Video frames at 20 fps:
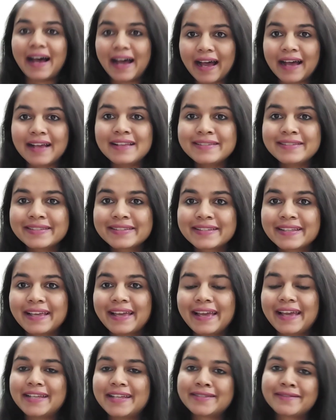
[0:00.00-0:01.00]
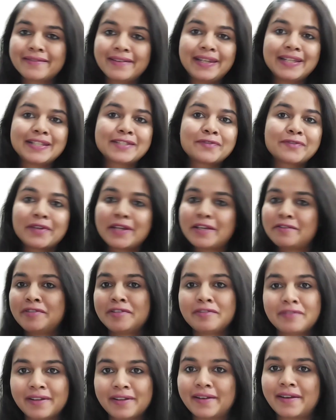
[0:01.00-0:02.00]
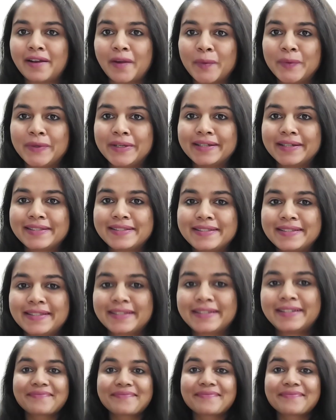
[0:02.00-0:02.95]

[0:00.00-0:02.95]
us as well as for everyone around us.